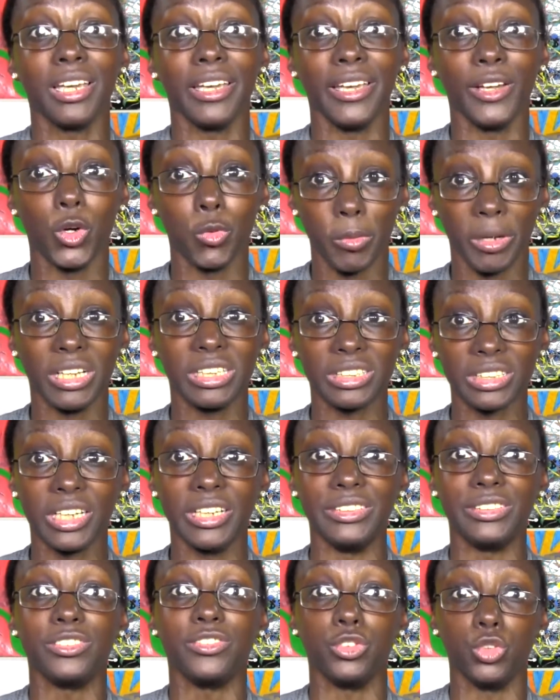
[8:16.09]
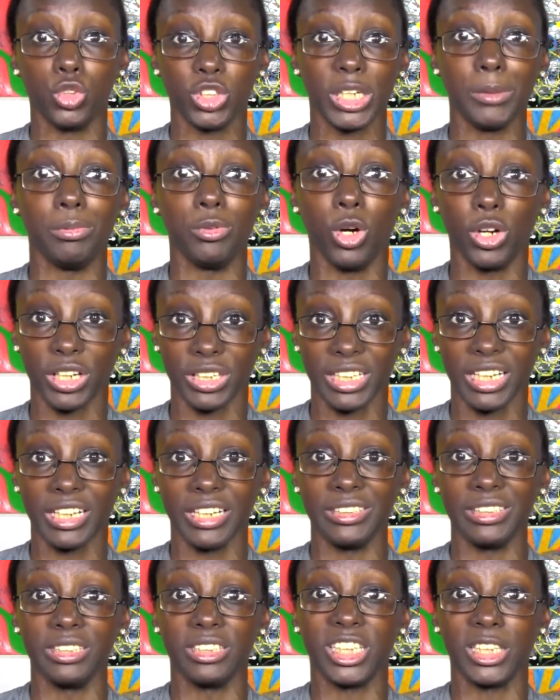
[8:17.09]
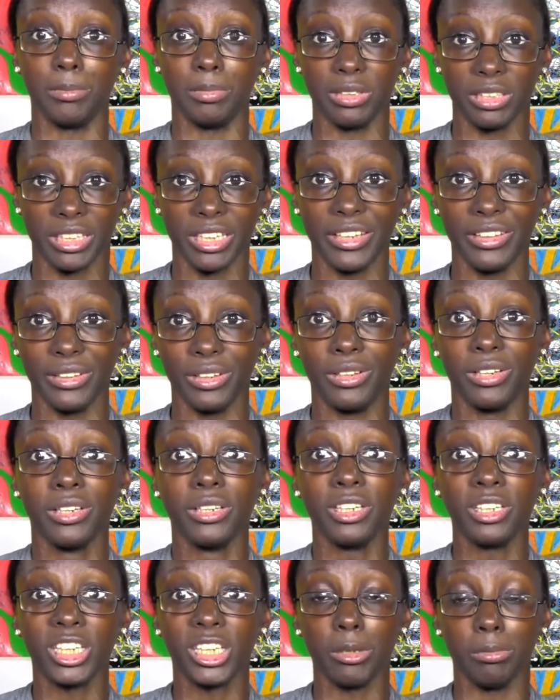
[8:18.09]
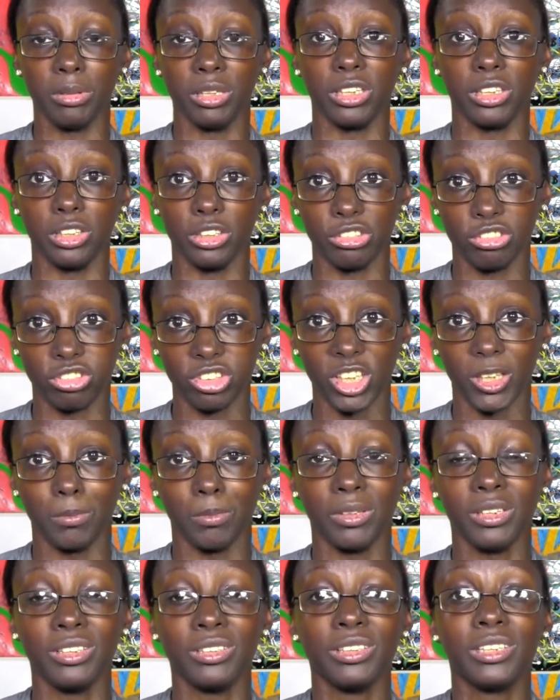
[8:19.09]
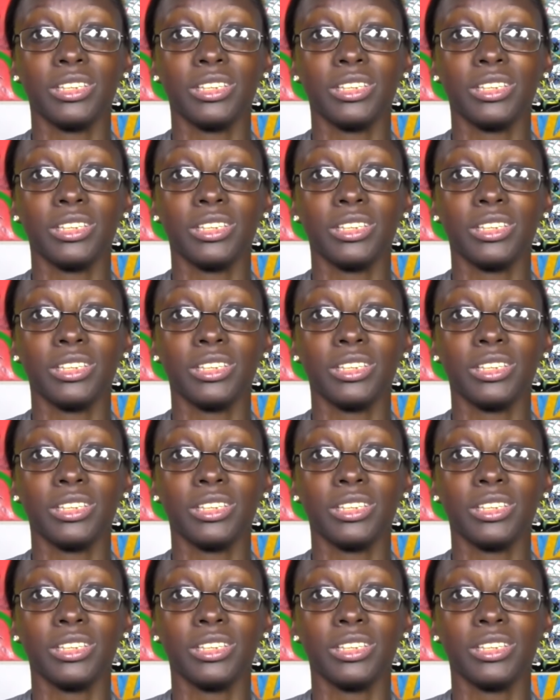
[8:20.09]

It will make sense for you to keep organized and keep it together, keep it in good shape.